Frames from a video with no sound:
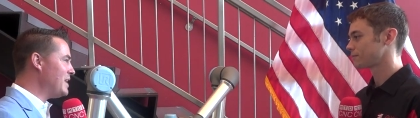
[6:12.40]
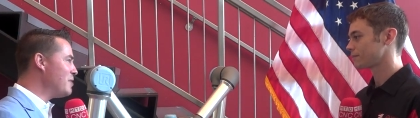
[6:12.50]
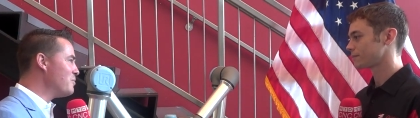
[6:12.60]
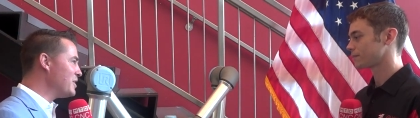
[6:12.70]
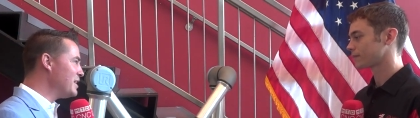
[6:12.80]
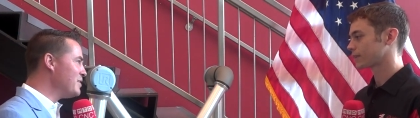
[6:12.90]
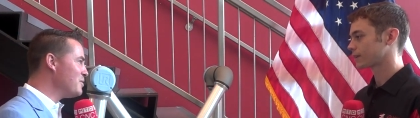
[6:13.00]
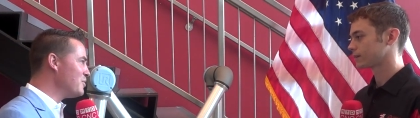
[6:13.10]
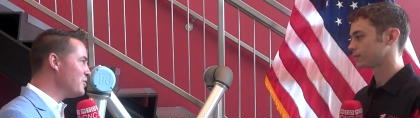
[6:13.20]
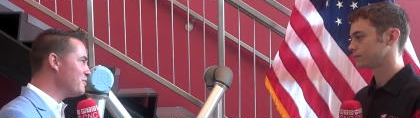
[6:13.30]
Speaker 1: like working in
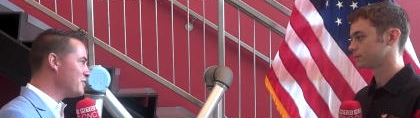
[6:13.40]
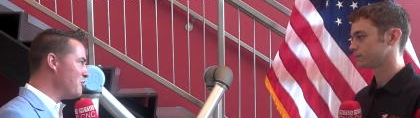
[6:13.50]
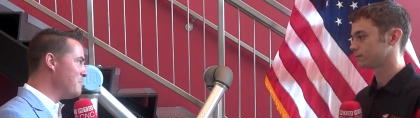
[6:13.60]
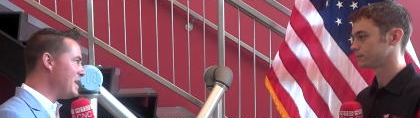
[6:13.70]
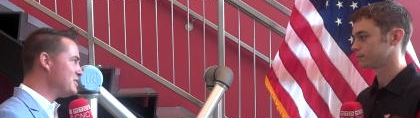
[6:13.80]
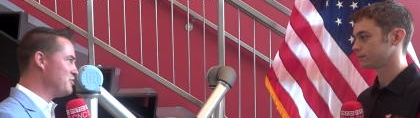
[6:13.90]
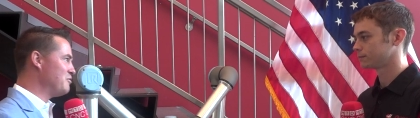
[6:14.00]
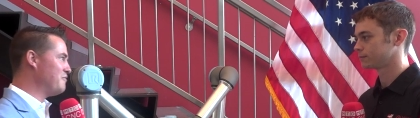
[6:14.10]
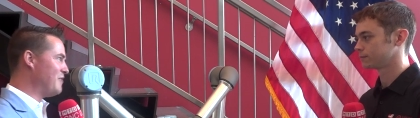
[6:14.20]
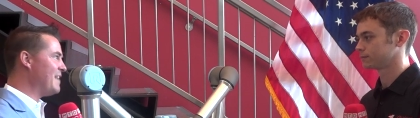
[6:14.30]
the world of cobots? Do
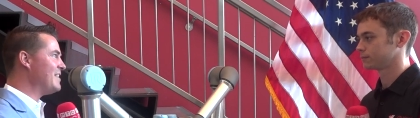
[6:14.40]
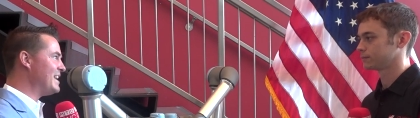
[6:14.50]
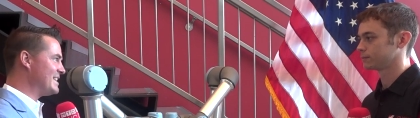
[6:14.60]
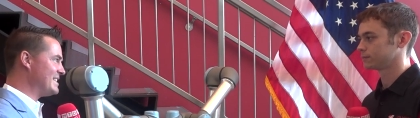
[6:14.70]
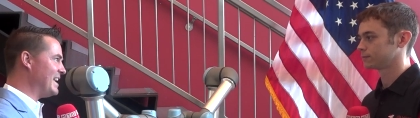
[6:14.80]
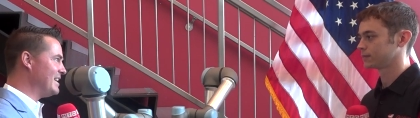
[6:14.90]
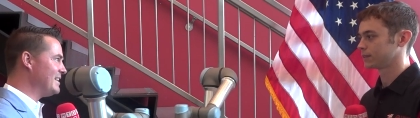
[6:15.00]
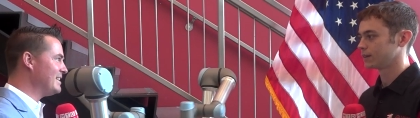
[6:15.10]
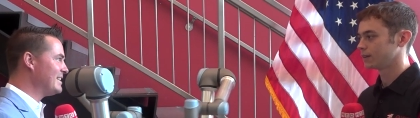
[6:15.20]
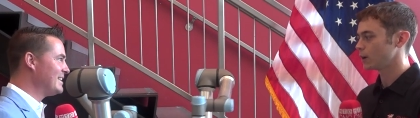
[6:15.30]
you find that exciting?
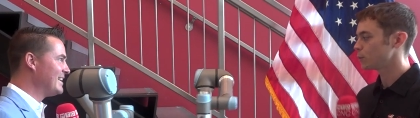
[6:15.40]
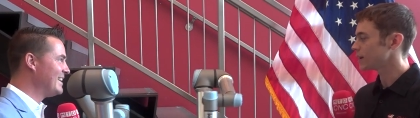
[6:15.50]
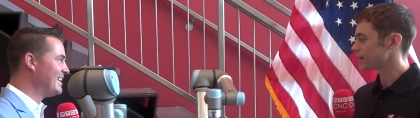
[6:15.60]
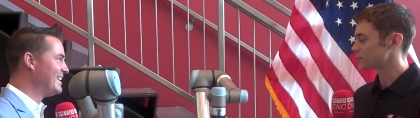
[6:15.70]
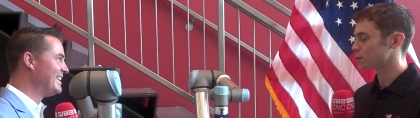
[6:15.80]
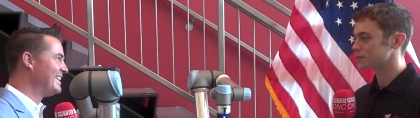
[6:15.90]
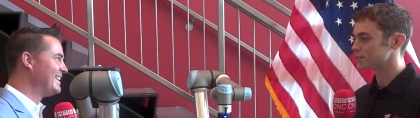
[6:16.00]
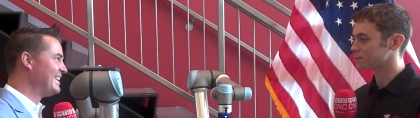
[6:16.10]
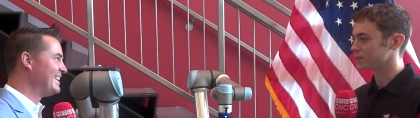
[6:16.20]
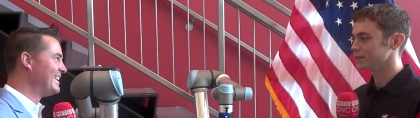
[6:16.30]
Speaker 2: Oh yeah, it's always something